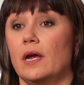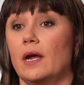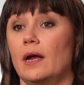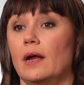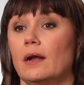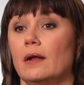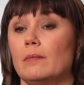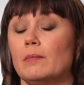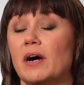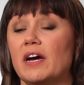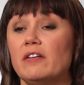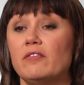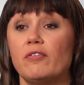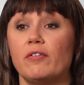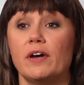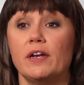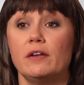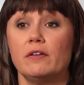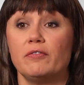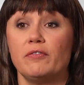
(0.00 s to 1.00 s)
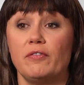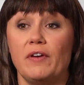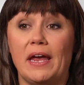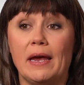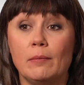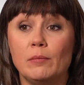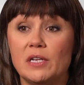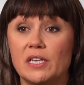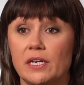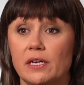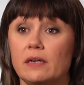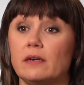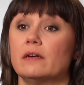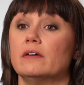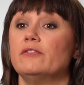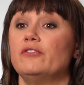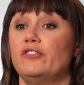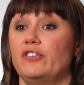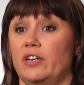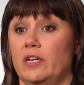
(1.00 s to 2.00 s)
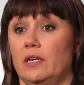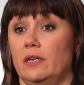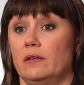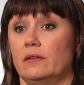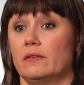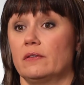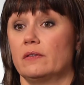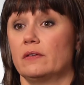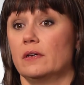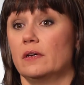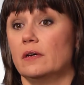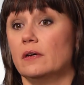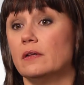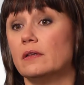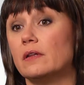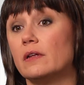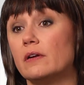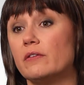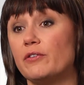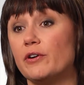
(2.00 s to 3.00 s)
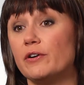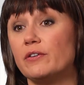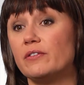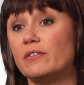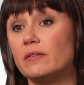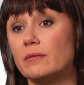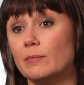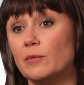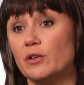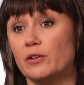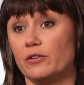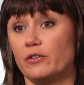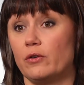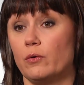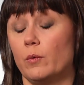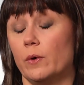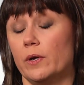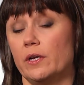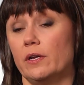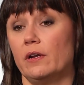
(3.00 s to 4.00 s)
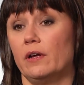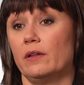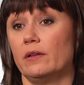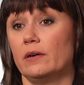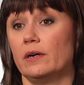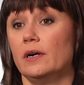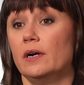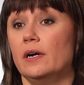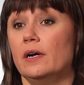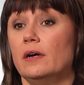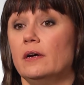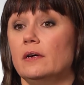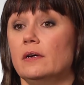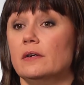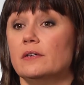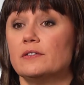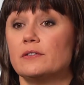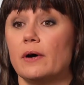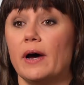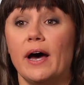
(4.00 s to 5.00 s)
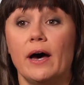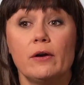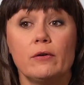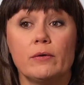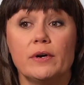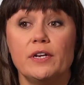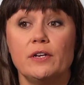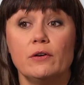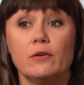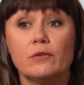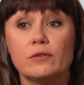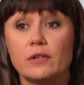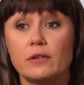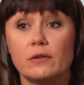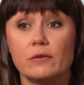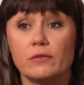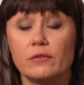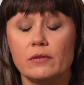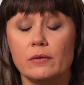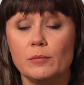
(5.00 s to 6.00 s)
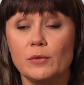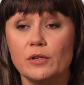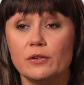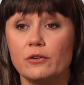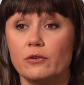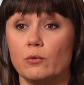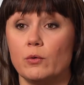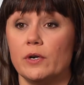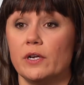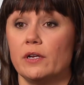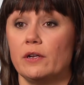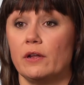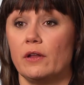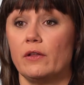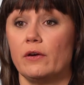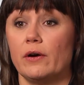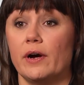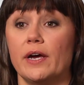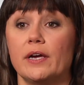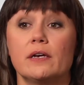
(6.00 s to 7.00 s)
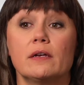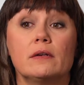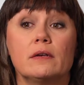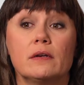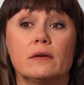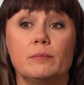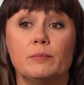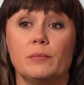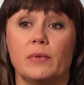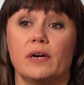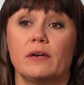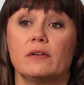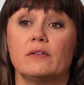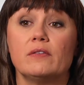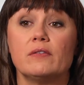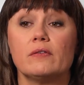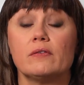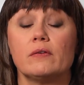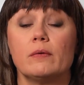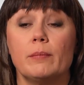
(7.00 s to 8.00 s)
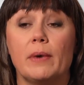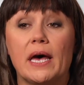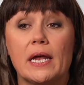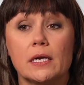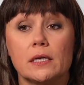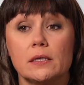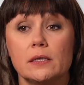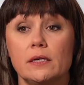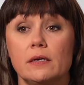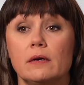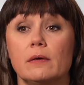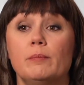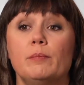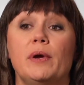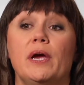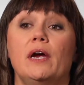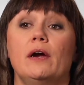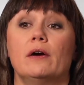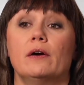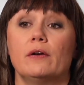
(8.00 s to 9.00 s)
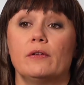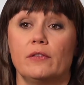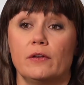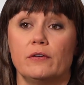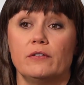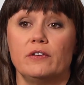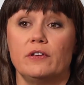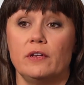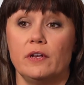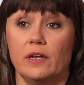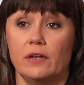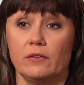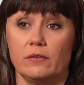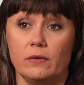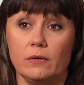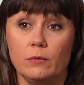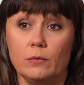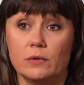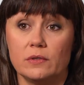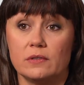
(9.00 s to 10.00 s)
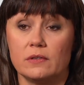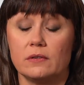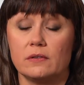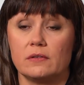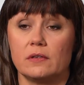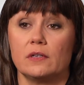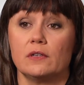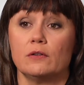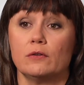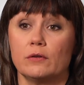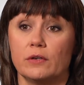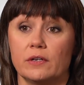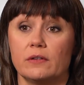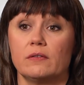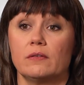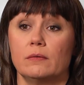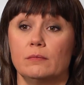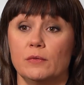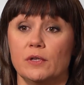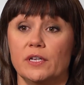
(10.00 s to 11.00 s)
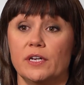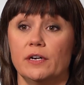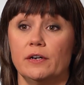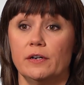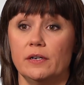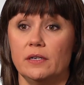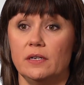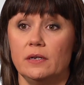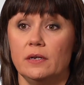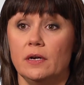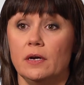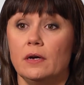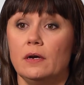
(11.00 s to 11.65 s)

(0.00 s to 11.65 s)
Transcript: And I might find a family of genes that are very similar to one another. So how do I know that they're similar to one another? I can I can systematically compare their DNA sequences and look at similarity.